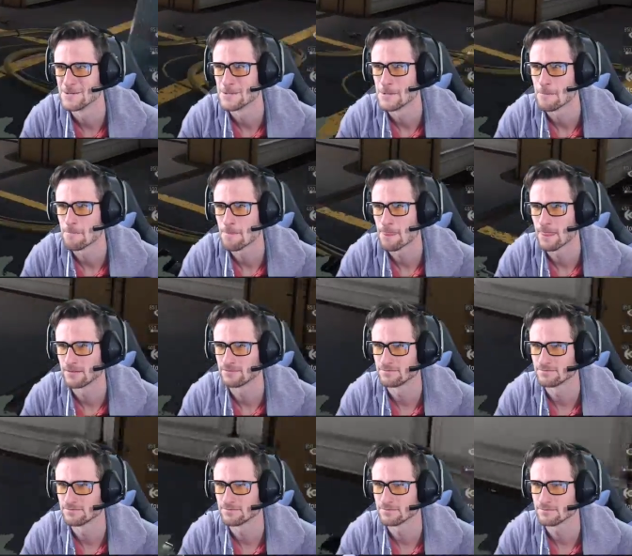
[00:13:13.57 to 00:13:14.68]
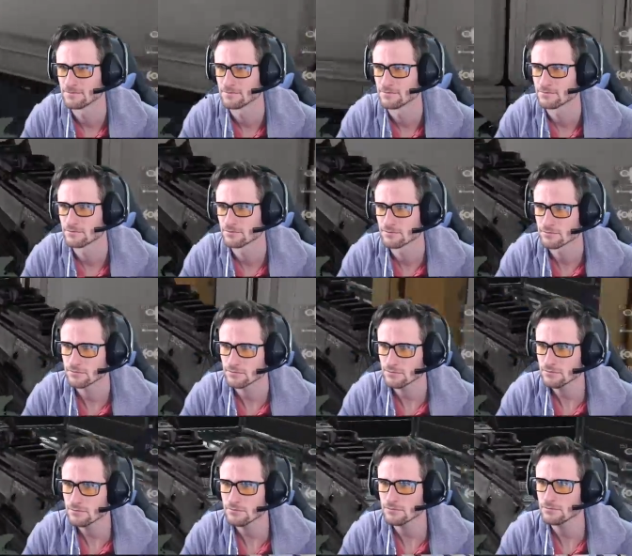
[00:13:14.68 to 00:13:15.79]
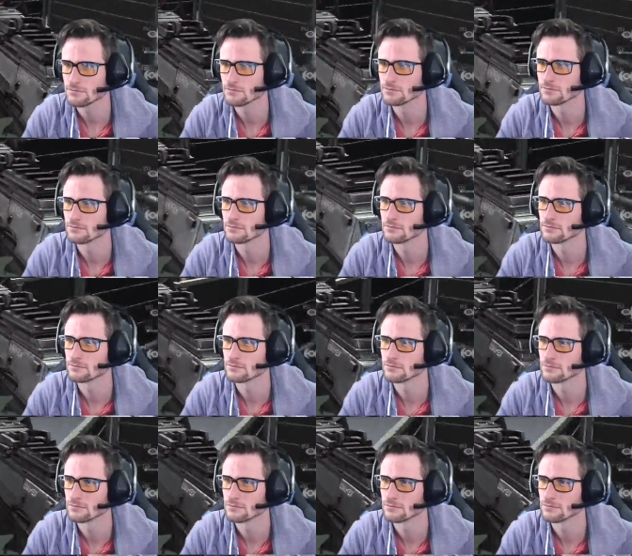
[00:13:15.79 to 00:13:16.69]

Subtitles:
(silence)